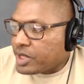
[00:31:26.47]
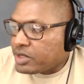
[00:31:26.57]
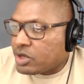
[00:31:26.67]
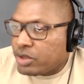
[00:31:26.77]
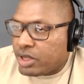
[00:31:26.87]

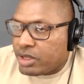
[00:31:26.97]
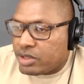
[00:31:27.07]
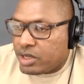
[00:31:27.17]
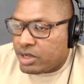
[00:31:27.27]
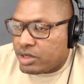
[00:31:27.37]
So
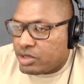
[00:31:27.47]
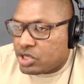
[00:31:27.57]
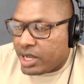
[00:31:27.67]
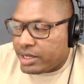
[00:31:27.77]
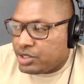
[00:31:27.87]
the
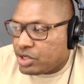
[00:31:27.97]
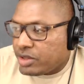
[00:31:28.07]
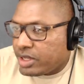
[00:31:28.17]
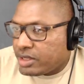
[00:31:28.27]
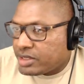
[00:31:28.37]
Challenger,
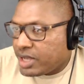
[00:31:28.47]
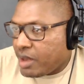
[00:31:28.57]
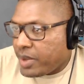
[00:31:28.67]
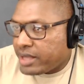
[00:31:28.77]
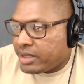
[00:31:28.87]
that the
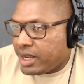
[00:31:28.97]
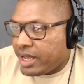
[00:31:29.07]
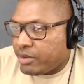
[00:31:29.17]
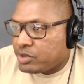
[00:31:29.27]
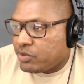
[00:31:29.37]
scat pack that I
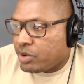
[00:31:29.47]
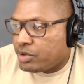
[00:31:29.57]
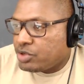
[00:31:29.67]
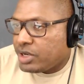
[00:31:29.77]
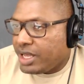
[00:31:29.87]
had was
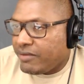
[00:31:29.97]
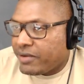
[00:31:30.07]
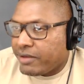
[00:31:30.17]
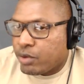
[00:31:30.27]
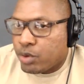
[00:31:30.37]

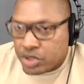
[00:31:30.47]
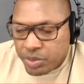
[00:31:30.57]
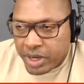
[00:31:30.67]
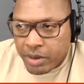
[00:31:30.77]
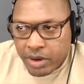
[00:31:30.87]
485
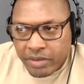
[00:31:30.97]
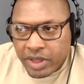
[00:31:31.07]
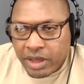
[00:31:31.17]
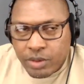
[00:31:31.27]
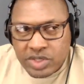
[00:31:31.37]
horsepower. I
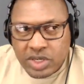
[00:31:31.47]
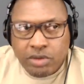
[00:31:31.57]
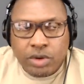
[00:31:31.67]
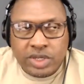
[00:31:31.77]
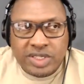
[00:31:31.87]
think it was
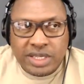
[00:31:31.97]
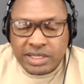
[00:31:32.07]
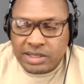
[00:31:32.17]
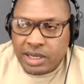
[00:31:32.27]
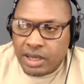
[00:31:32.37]
0 to
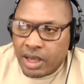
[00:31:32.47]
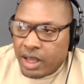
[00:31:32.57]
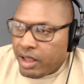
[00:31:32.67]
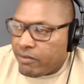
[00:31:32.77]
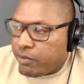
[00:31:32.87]
60
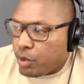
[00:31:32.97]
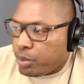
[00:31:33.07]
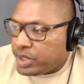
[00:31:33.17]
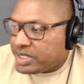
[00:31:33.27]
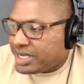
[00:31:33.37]
in
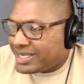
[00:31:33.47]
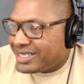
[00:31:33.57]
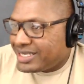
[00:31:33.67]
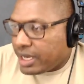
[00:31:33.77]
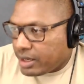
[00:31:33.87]
4.6
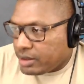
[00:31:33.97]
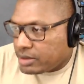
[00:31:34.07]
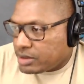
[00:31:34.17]
seconds.